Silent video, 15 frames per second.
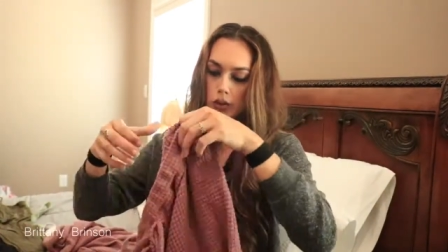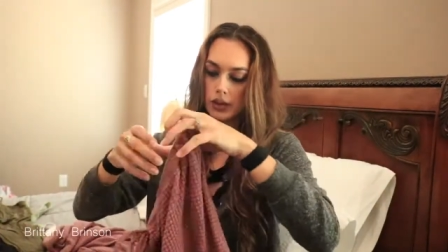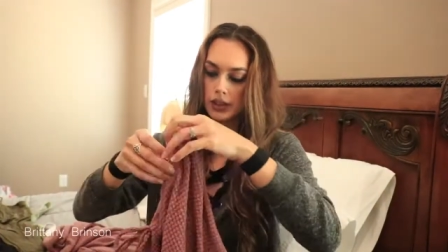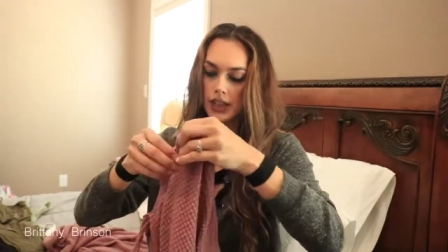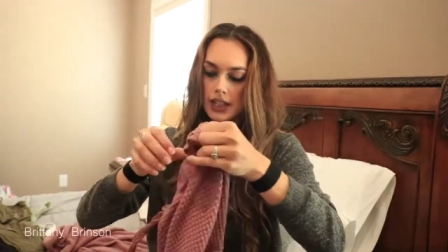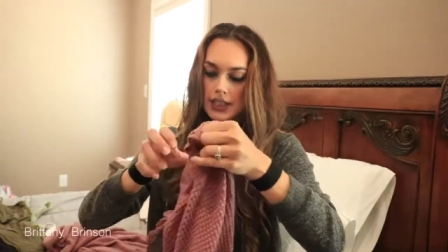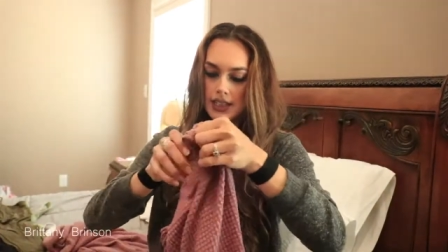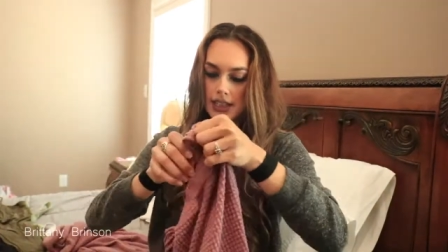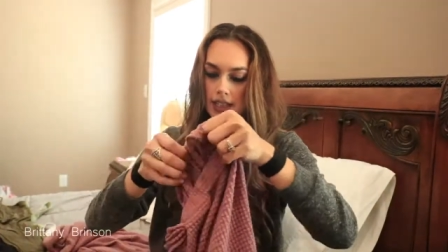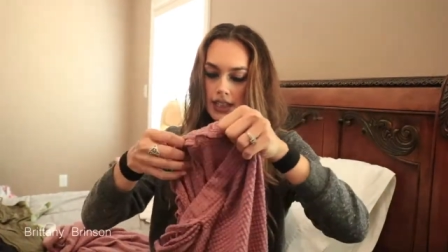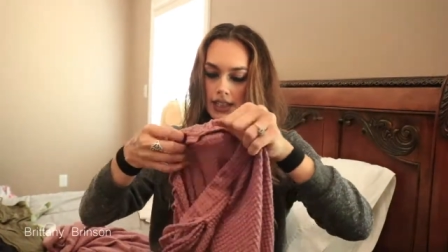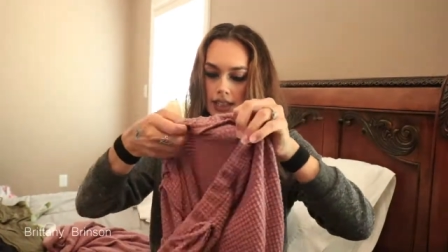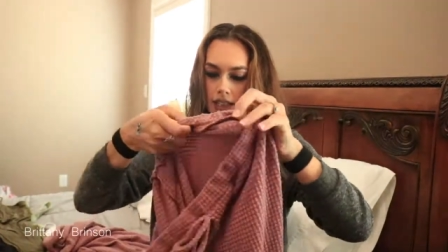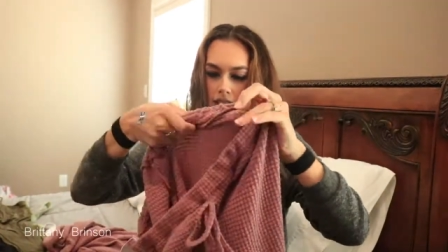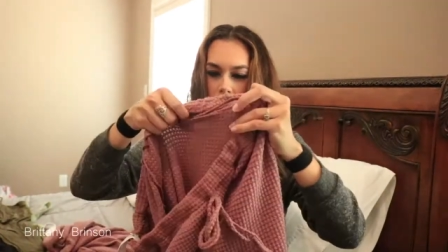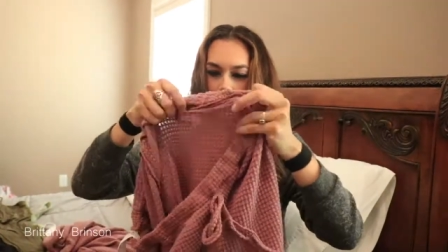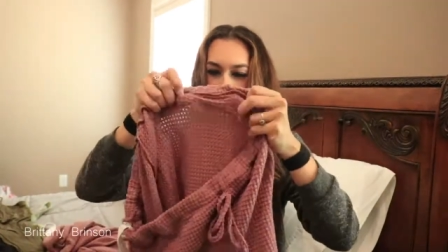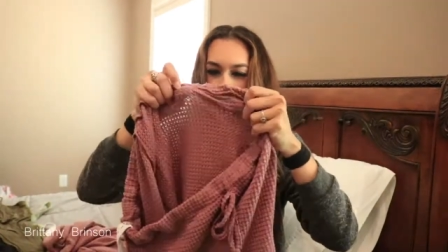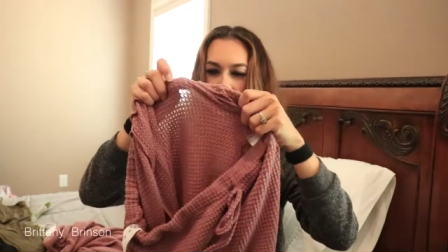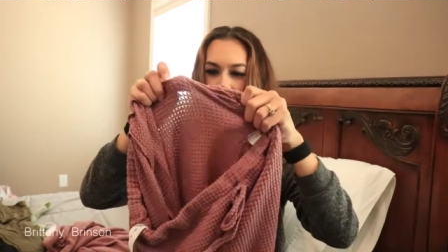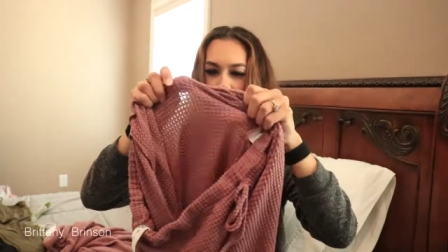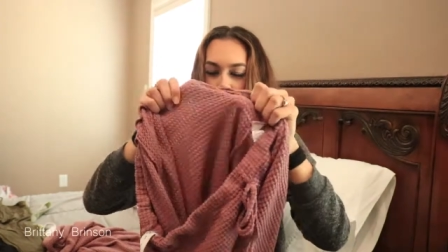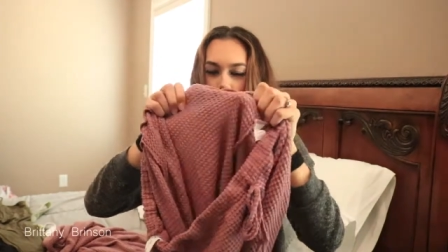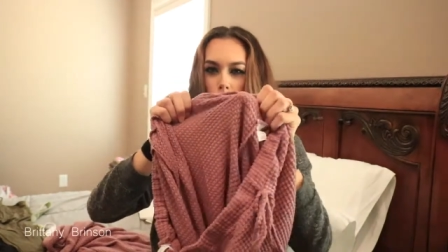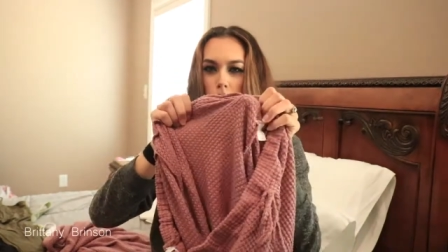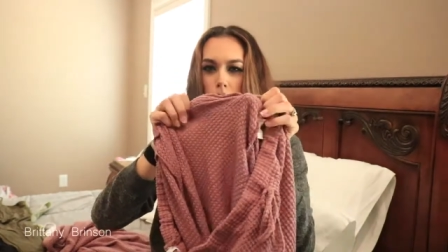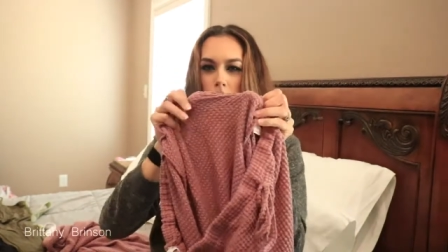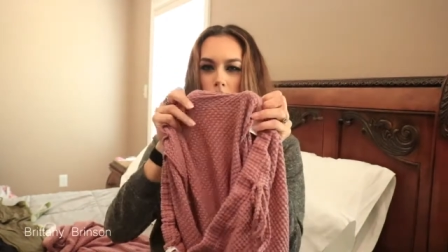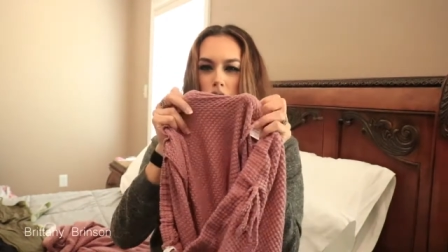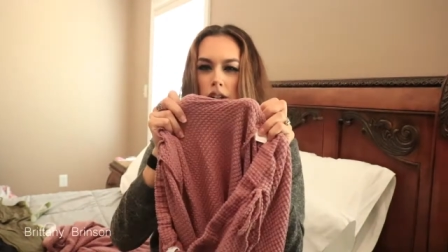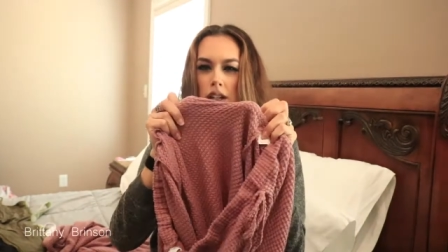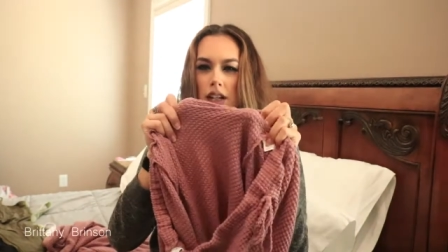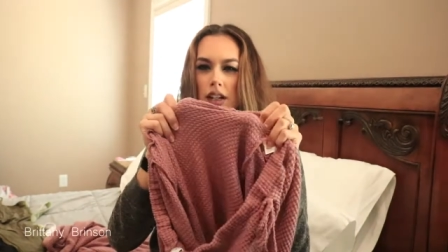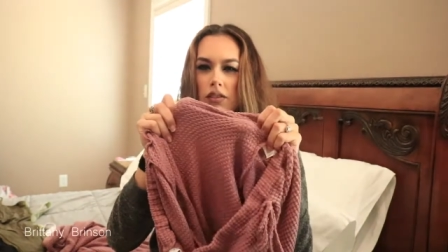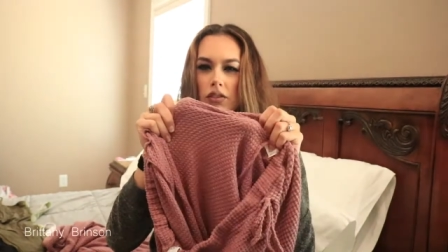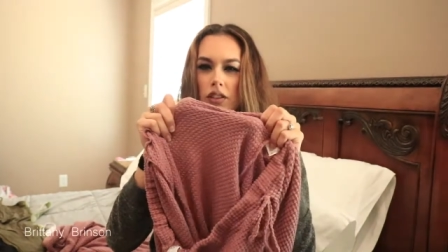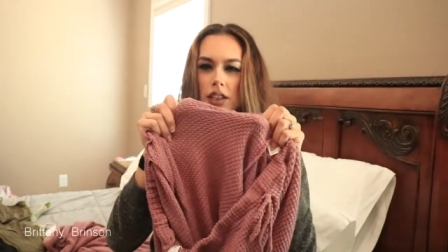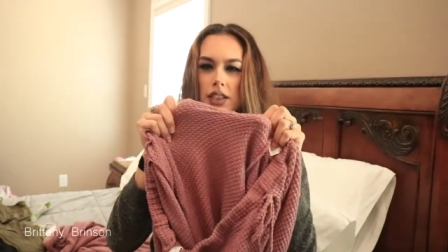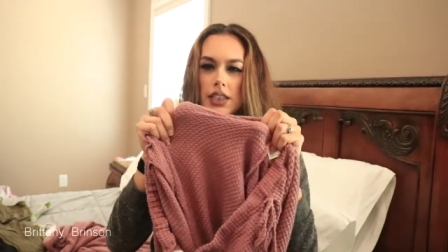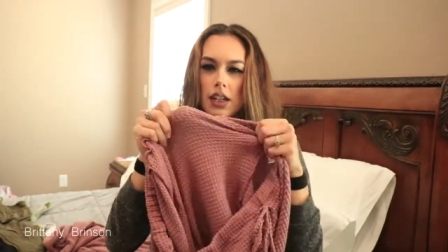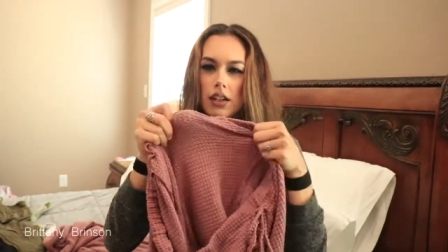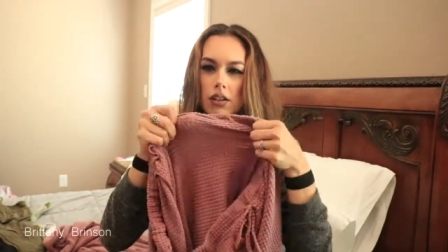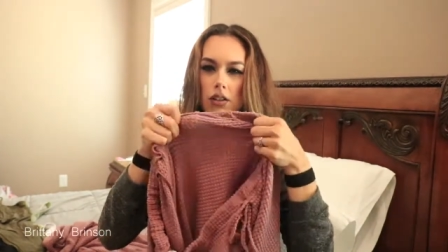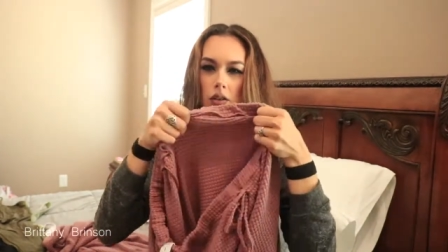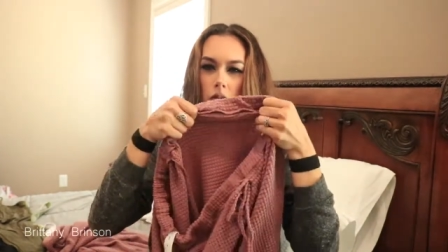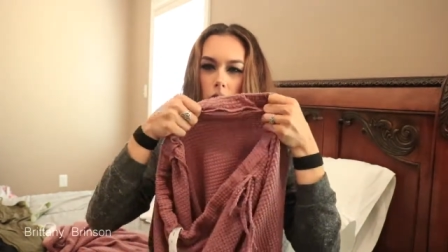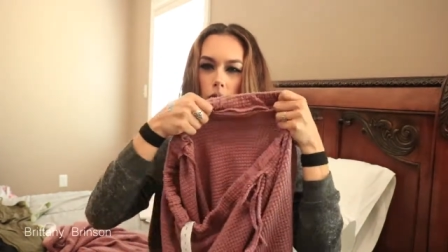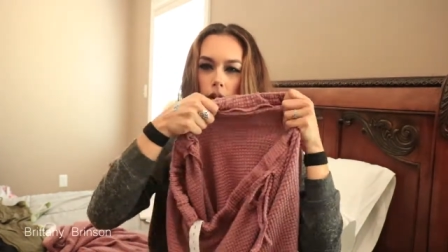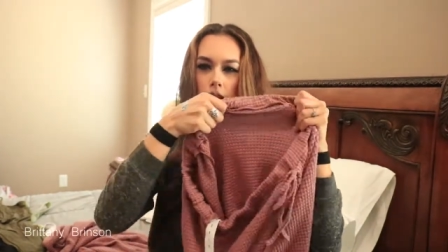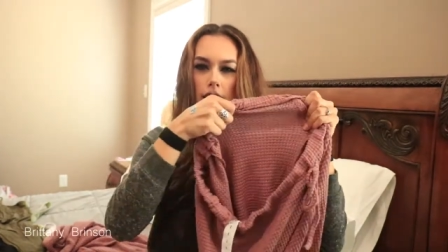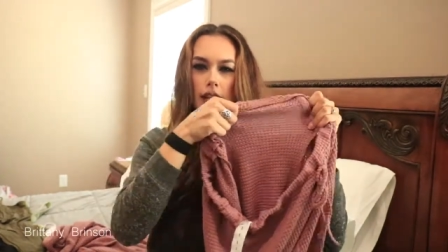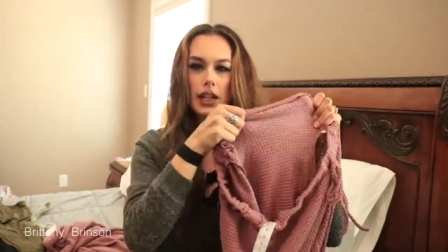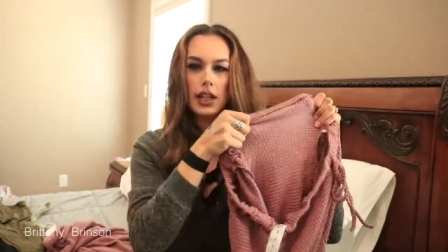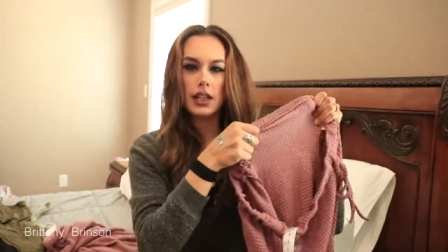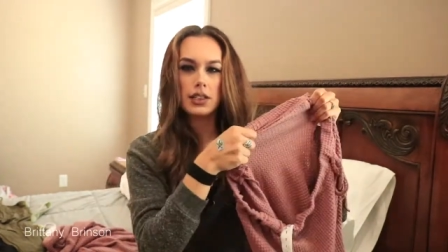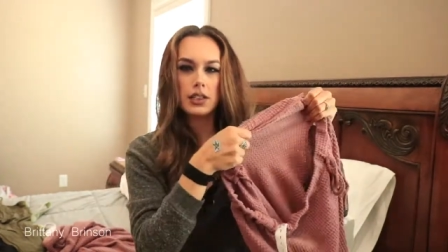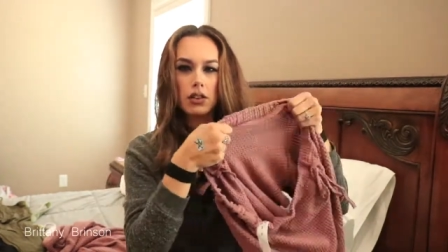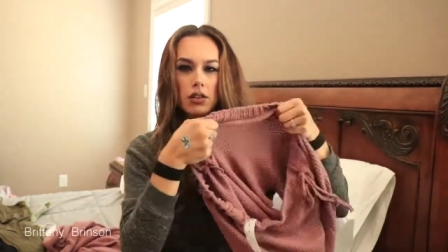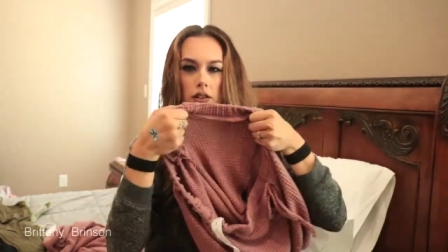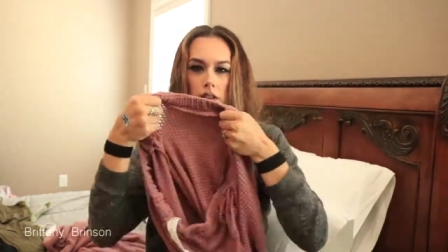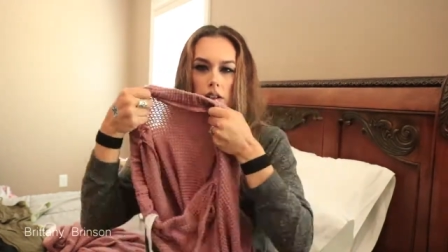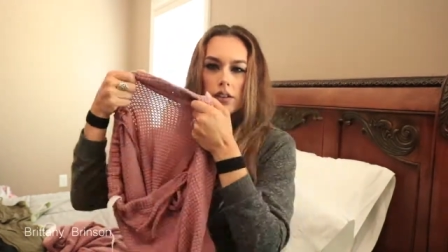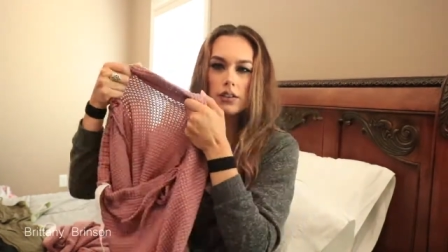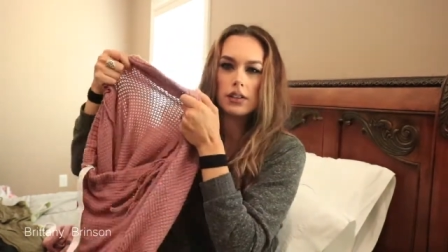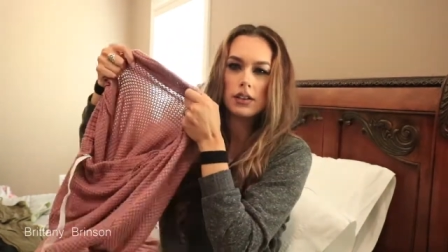Yes, it is a little see-through, but you can't really tell when it is on.